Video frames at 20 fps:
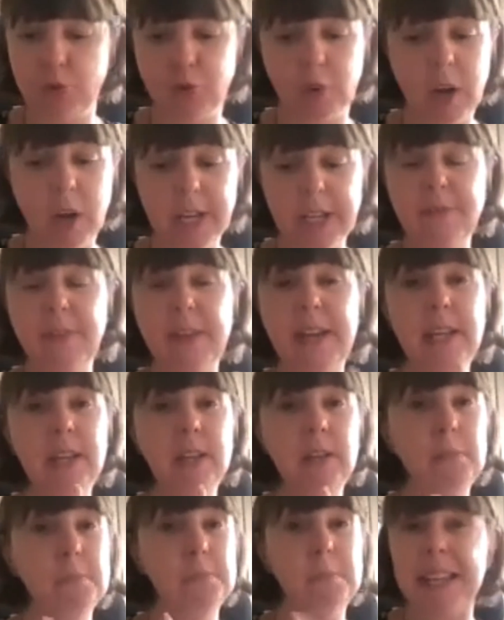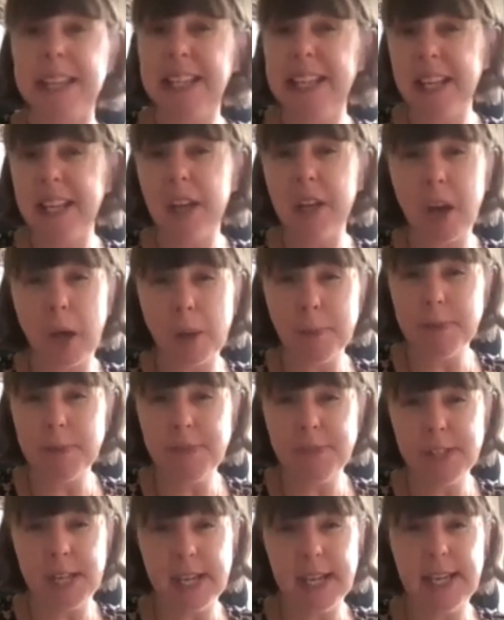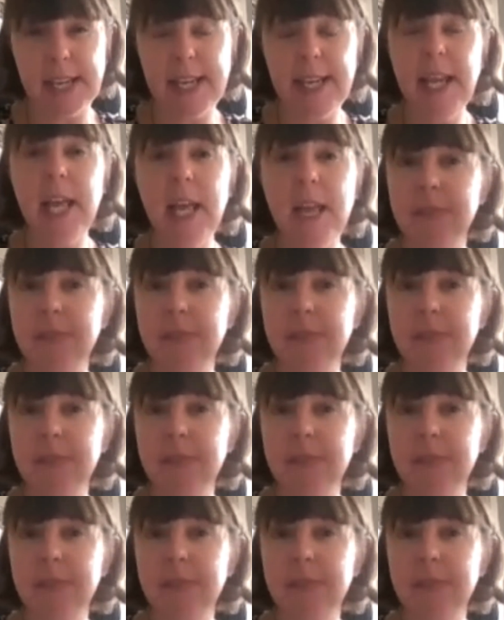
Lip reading: Driving, making a cup of tea,